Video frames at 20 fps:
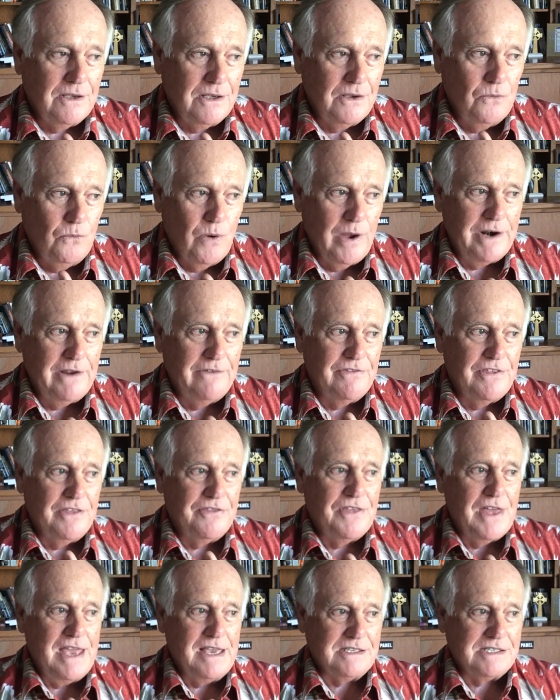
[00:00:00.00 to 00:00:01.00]
one of the
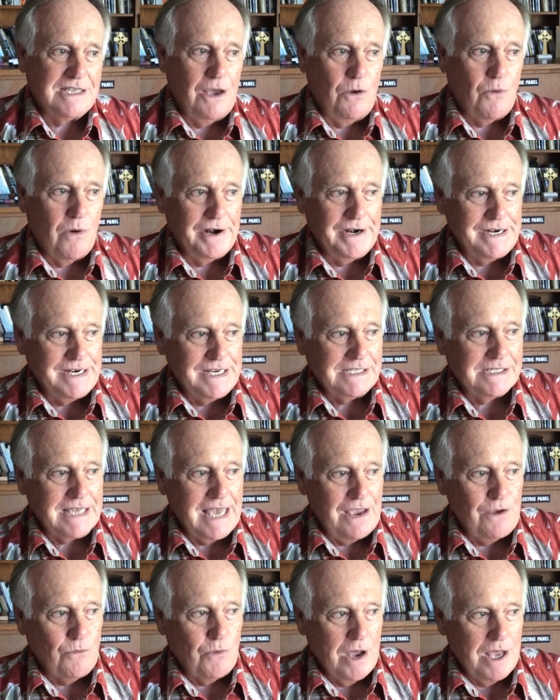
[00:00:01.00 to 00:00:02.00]
things I wanted to
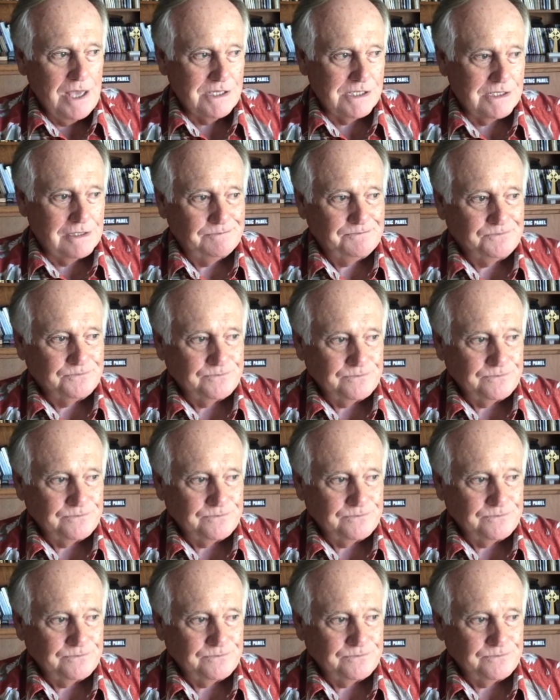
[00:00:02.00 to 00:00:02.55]
say was,